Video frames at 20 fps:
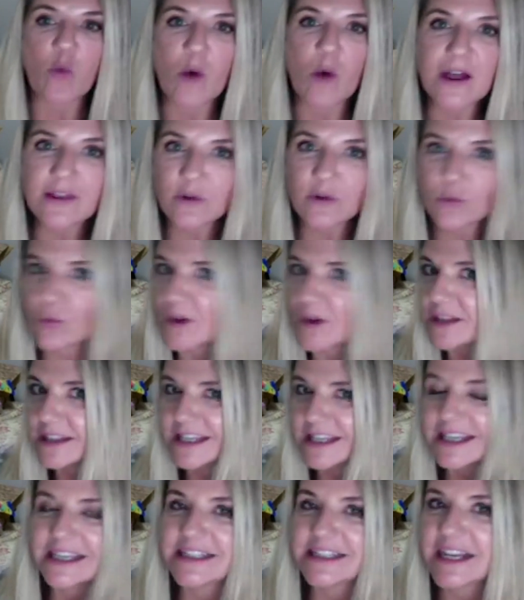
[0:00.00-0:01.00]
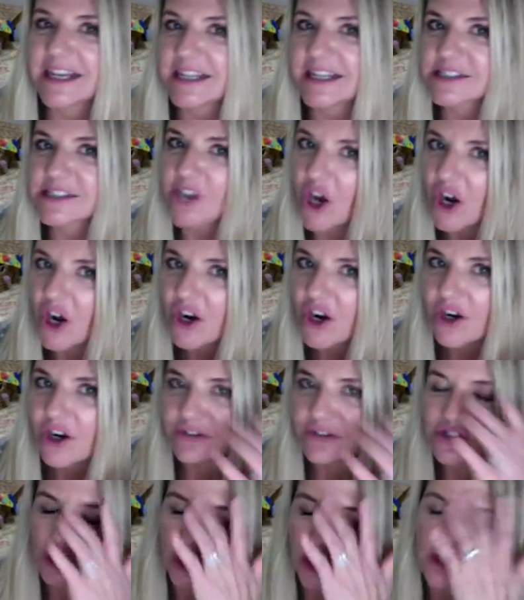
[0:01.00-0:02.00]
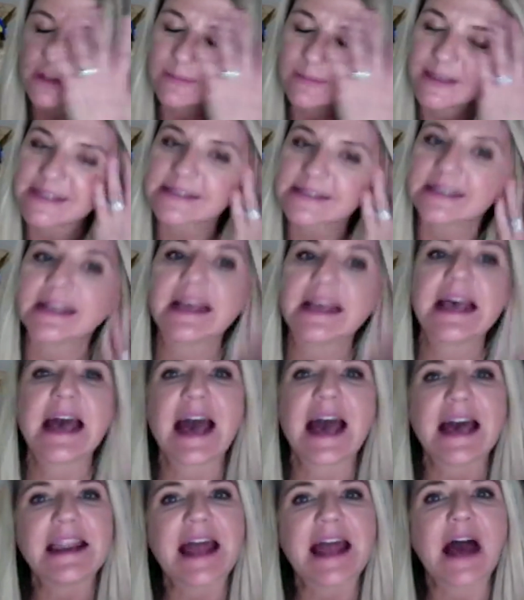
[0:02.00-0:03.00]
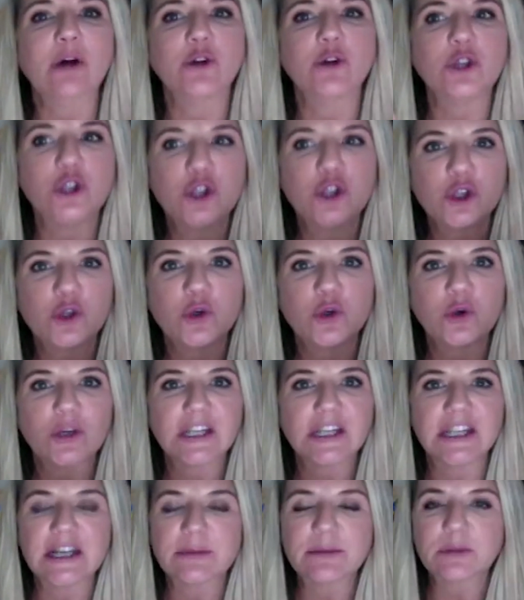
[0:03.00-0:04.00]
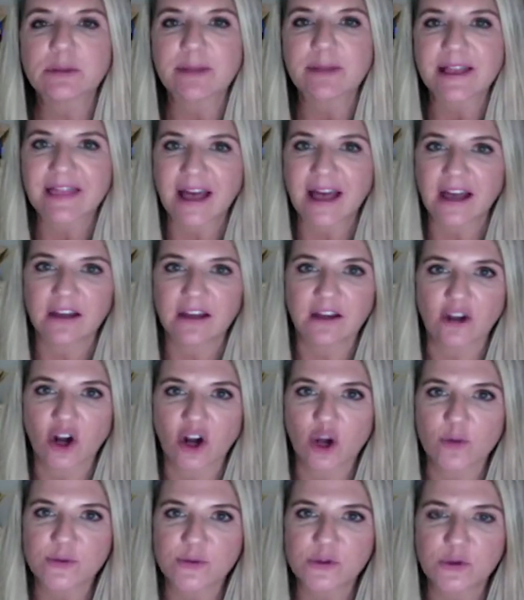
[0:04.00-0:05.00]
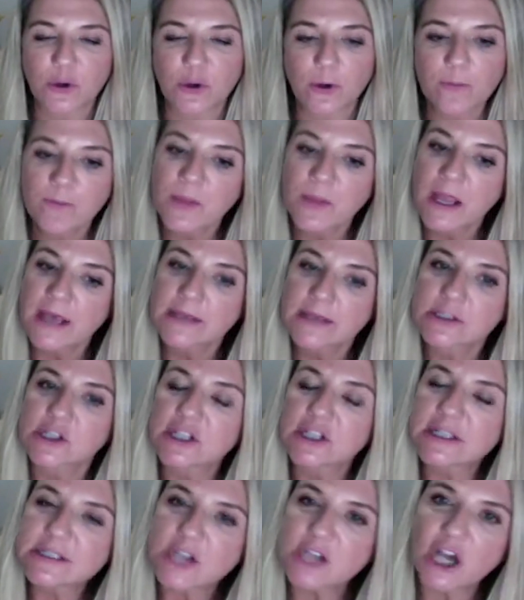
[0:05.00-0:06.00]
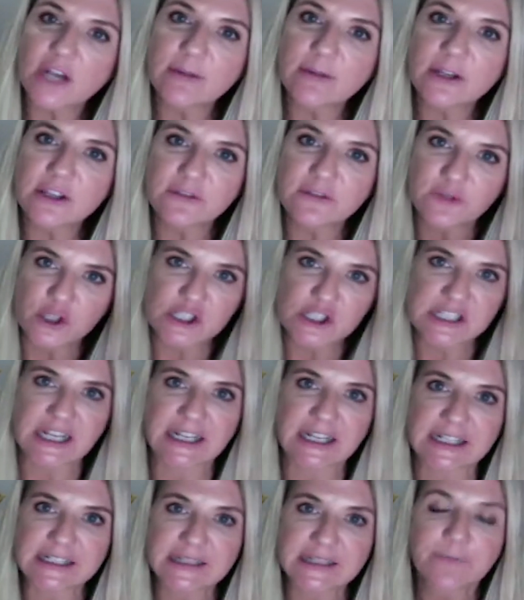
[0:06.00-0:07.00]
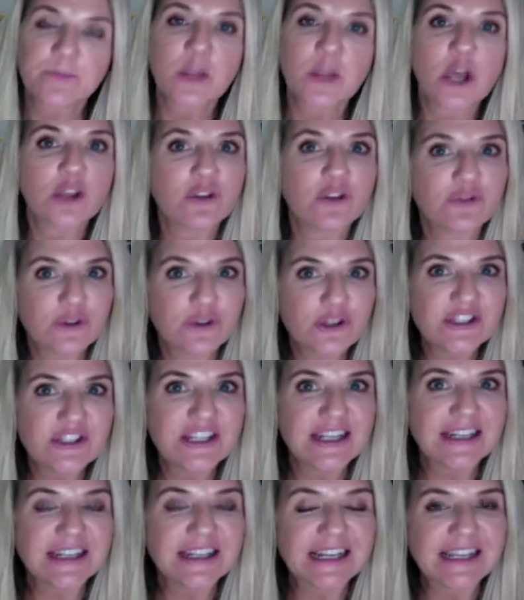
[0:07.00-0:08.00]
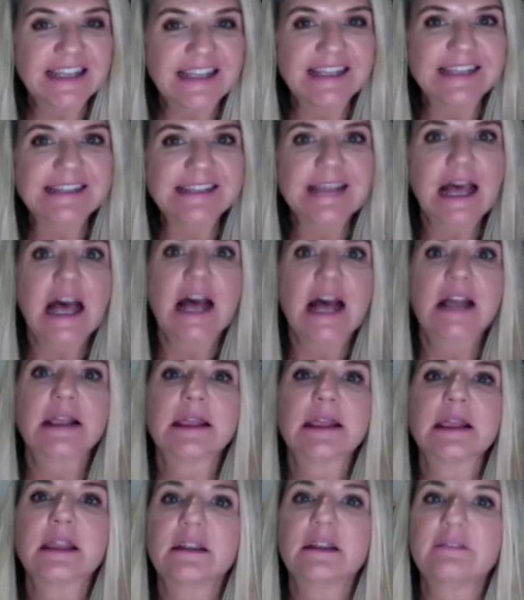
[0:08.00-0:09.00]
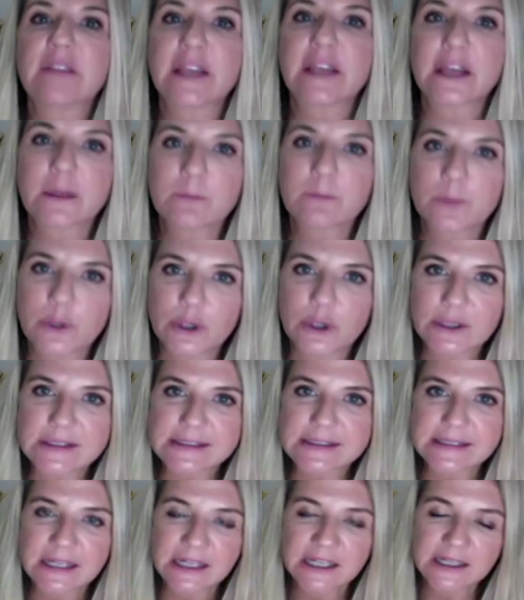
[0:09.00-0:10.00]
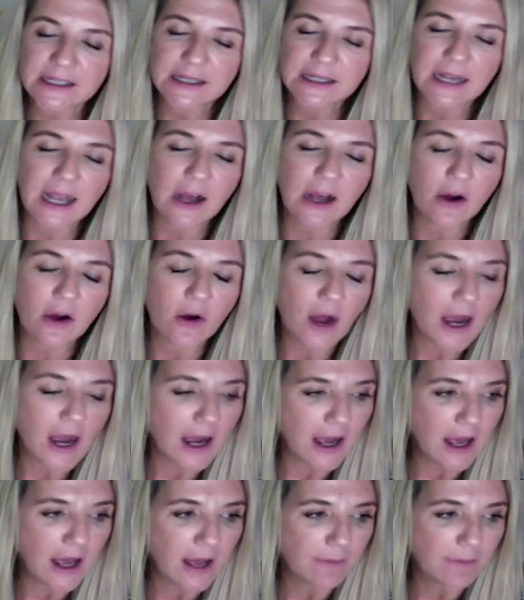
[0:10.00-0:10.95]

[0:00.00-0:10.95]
what the key tenets are of Charlotte Mason and how you can implement that in your homeschool. So let's talk about the first tenet. The first tenet is living books. Now,